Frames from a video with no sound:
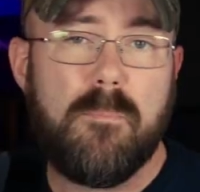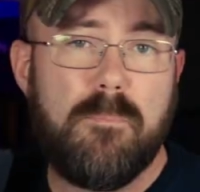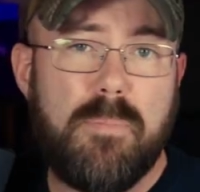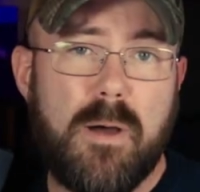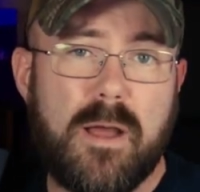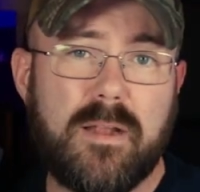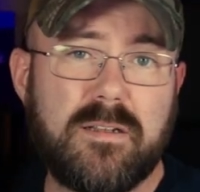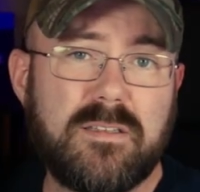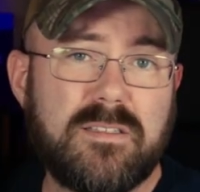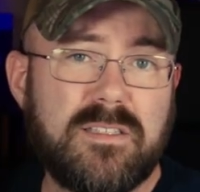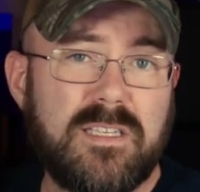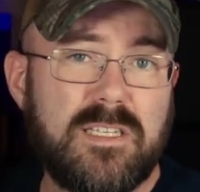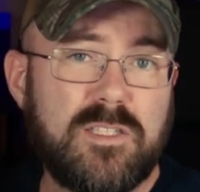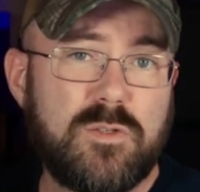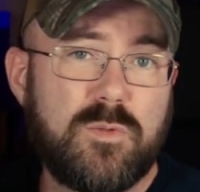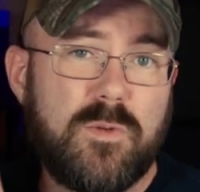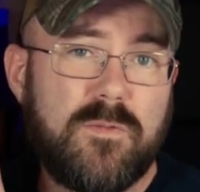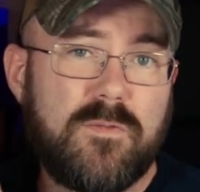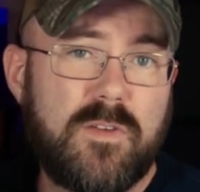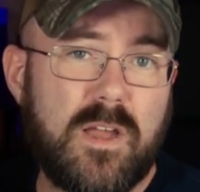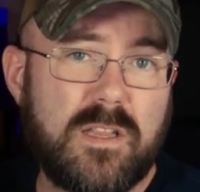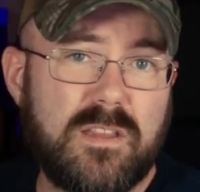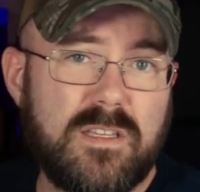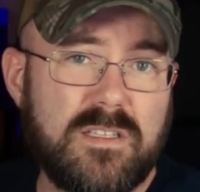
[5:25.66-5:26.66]
But since
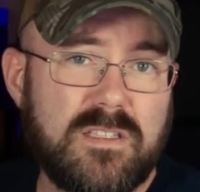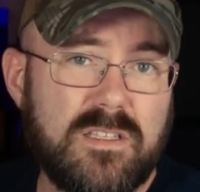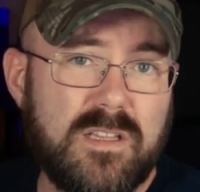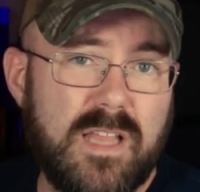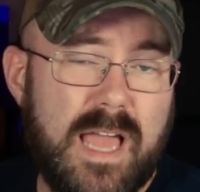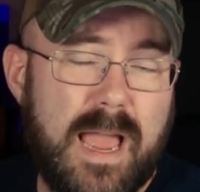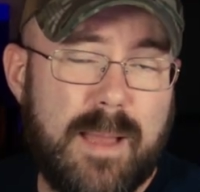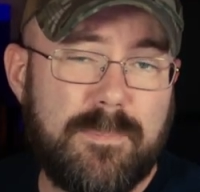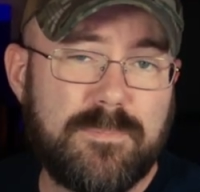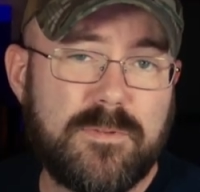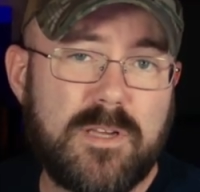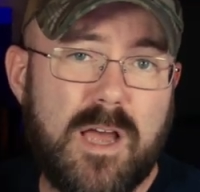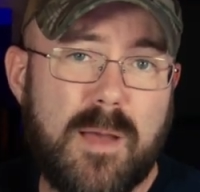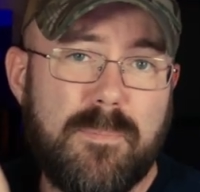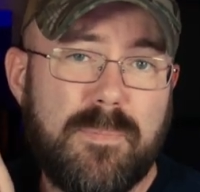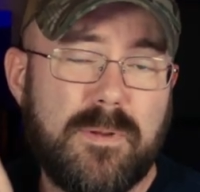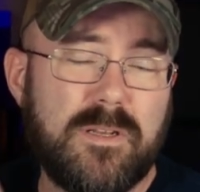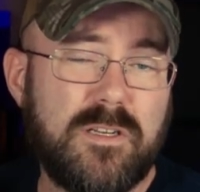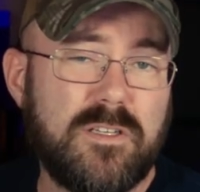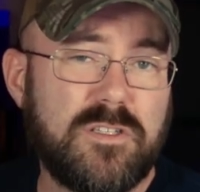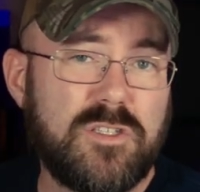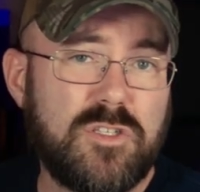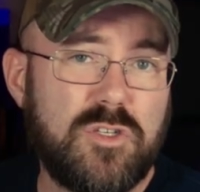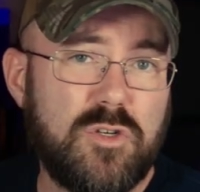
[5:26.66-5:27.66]
we've got this laptop
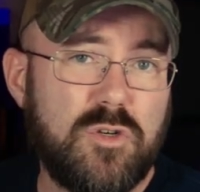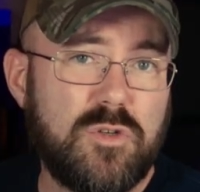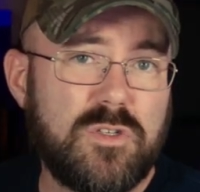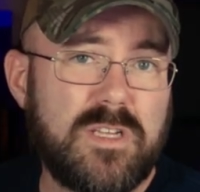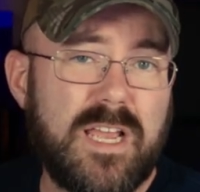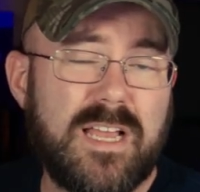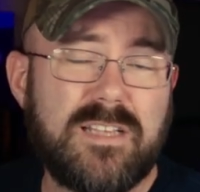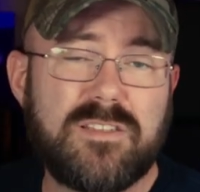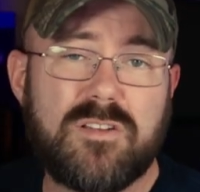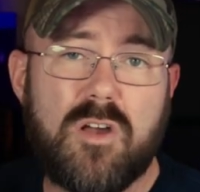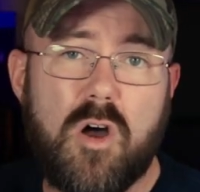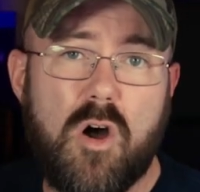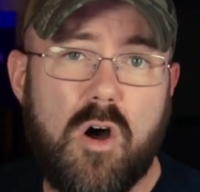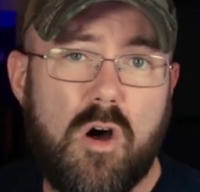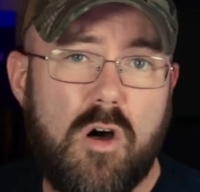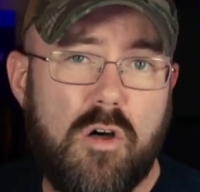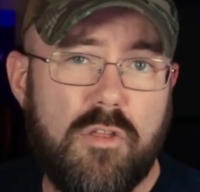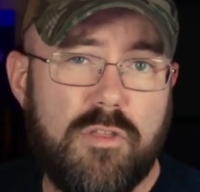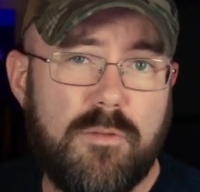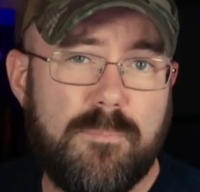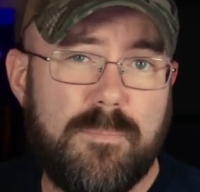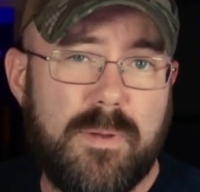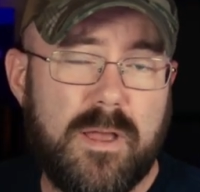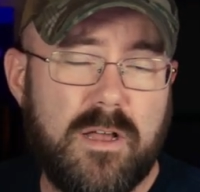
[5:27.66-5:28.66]
and ASUS has
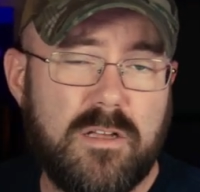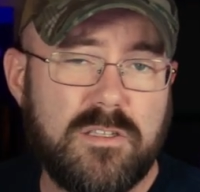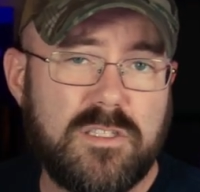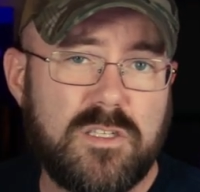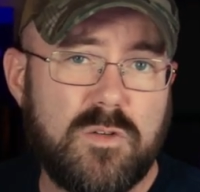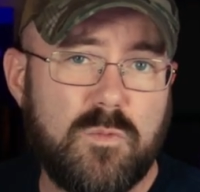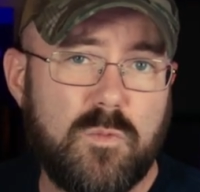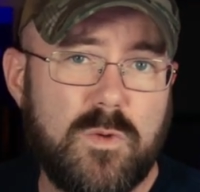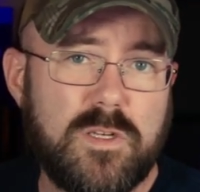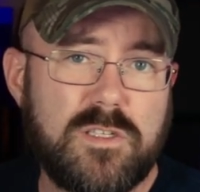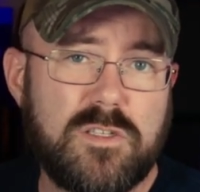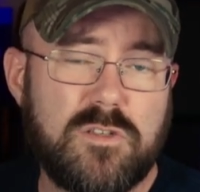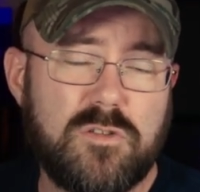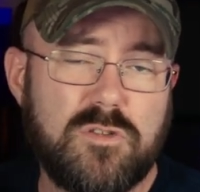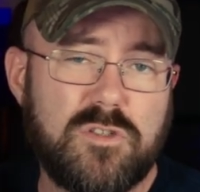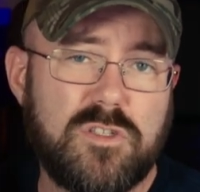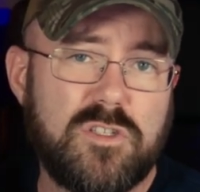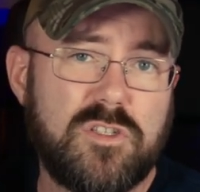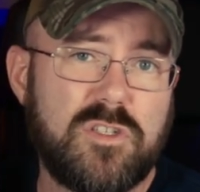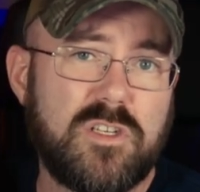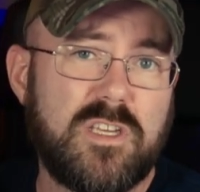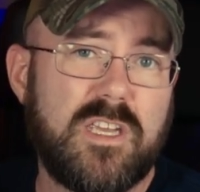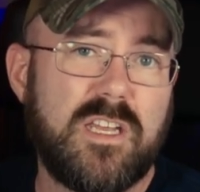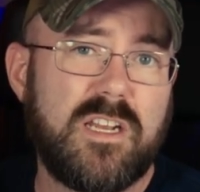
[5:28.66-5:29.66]
all the bells and whistles
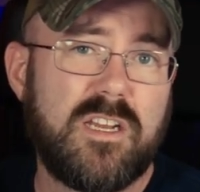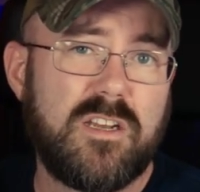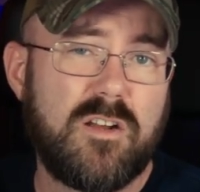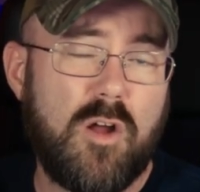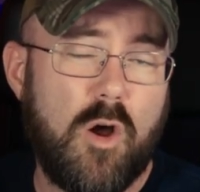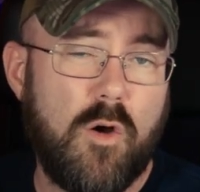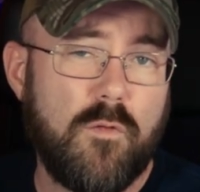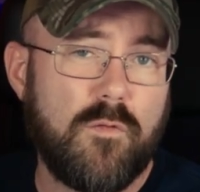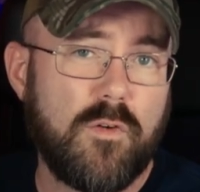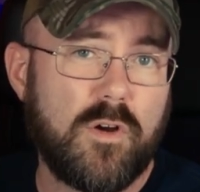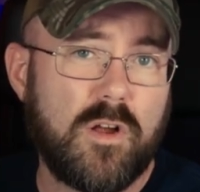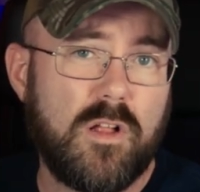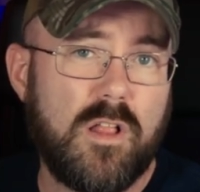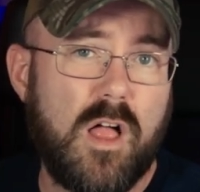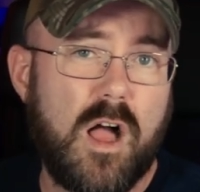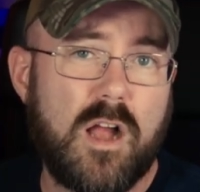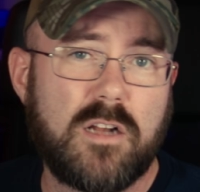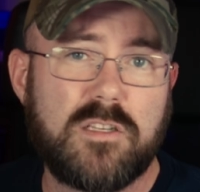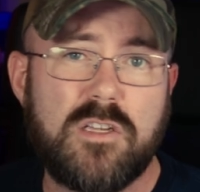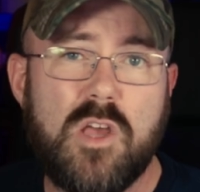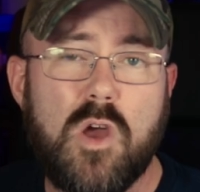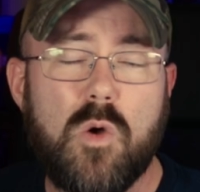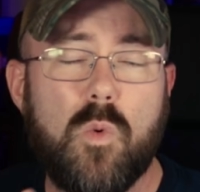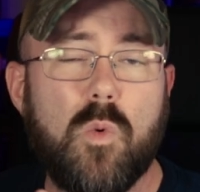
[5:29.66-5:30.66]
to get it
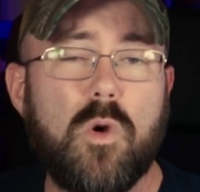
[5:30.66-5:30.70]
overclocked,